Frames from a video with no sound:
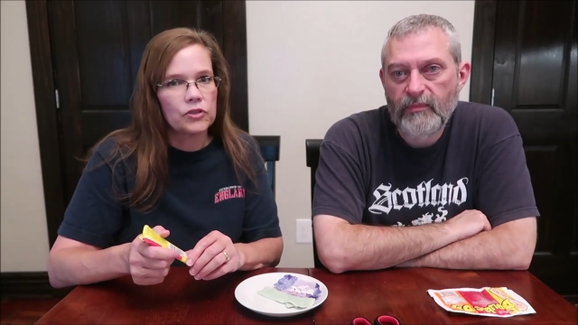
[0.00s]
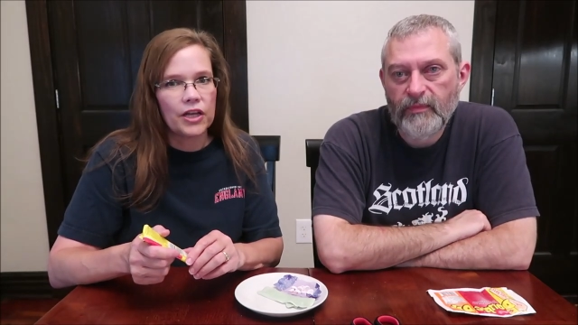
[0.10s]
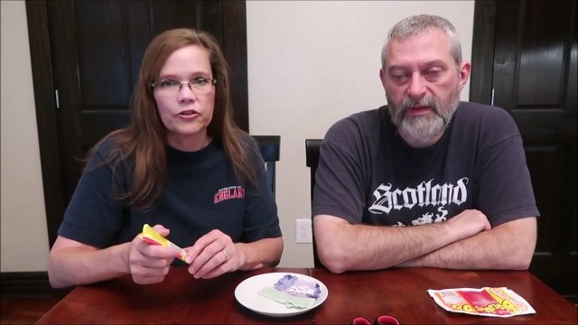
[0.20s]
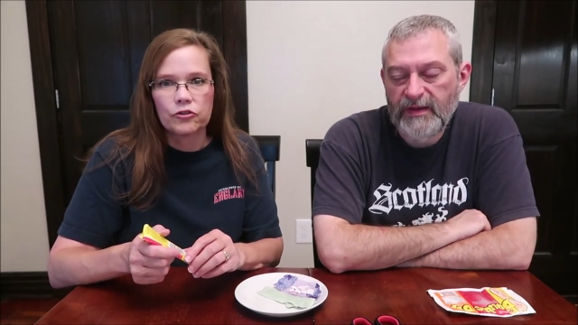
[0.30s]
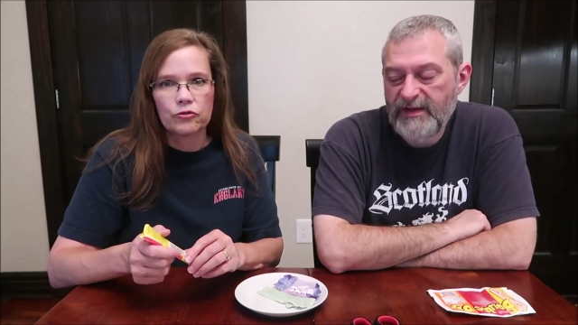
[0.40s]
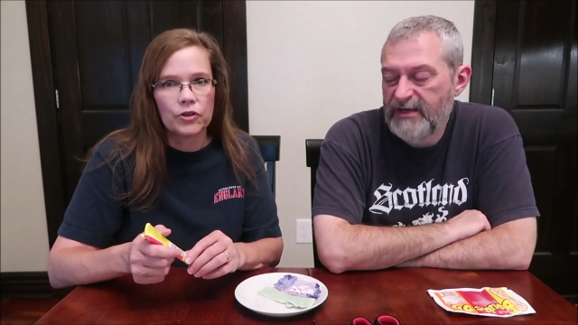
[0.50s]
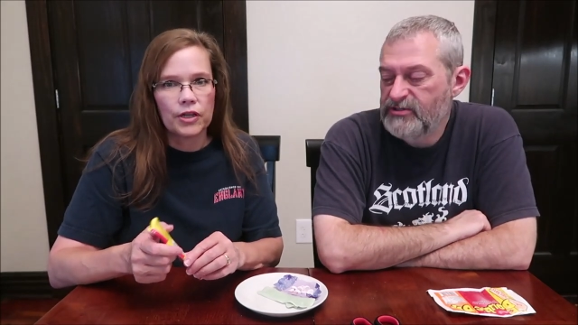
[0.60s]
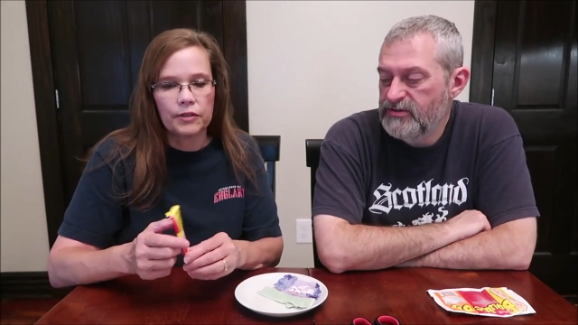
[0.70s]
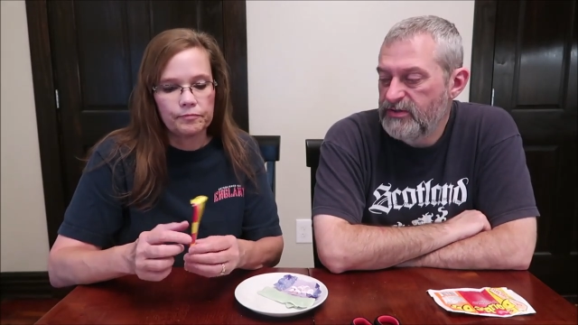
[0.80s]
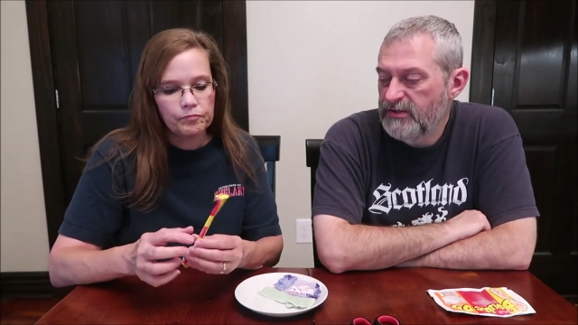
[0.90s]
Speaker 1: texture,
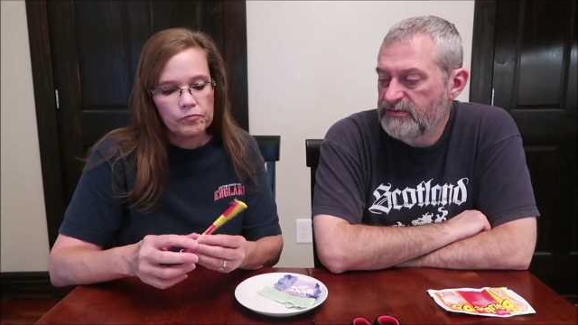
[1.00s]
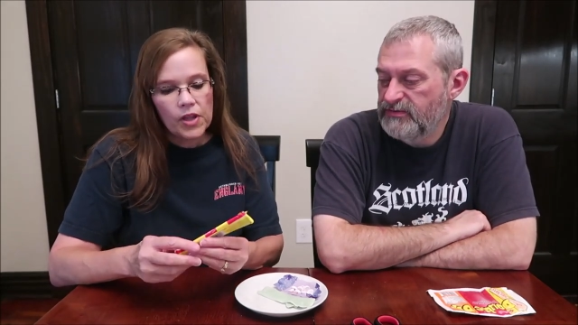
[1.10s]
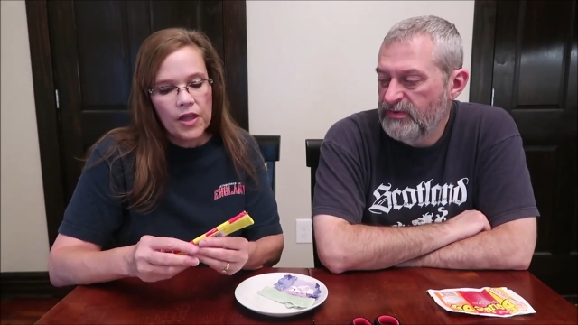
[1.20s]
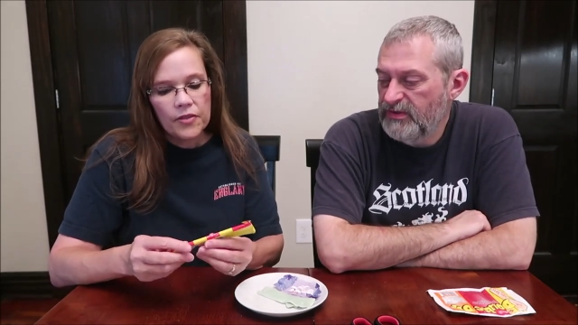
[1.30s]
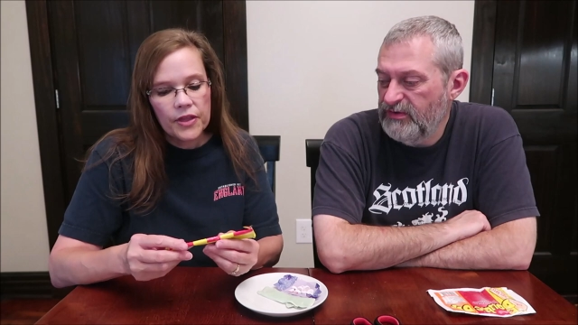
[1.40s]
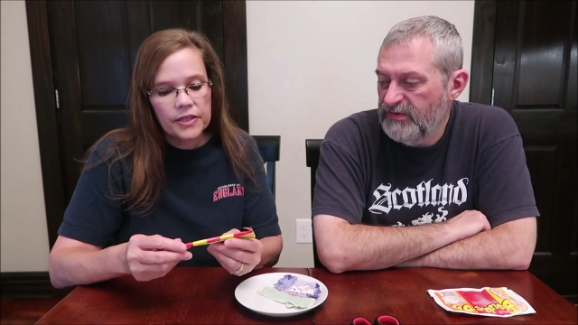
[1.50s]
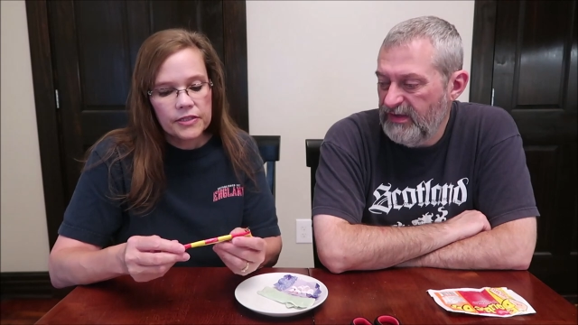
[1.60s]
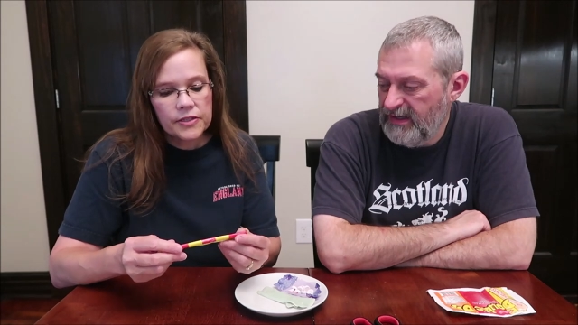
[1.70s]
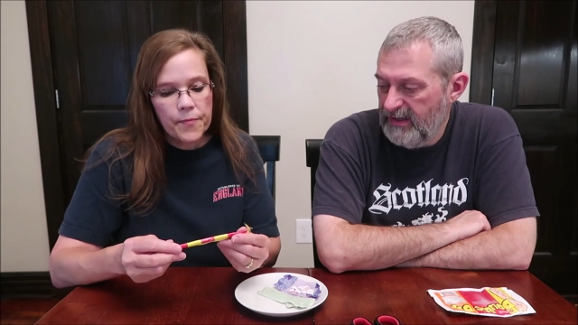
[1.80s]
texture thing. Yeah, this,